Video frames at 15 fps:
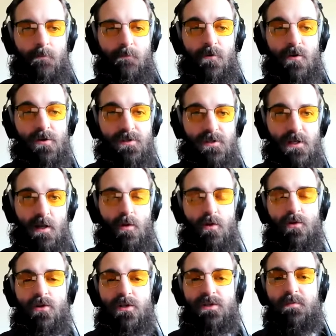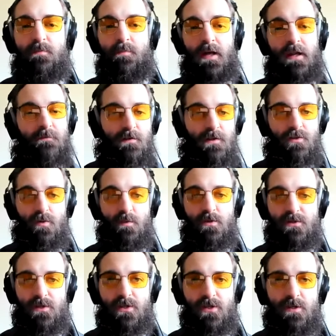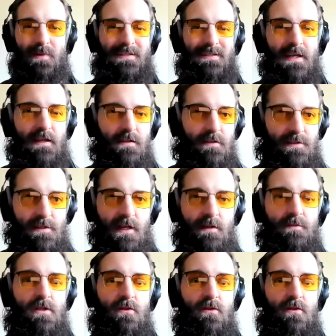First, I want to address the benefit to a musician by taking the time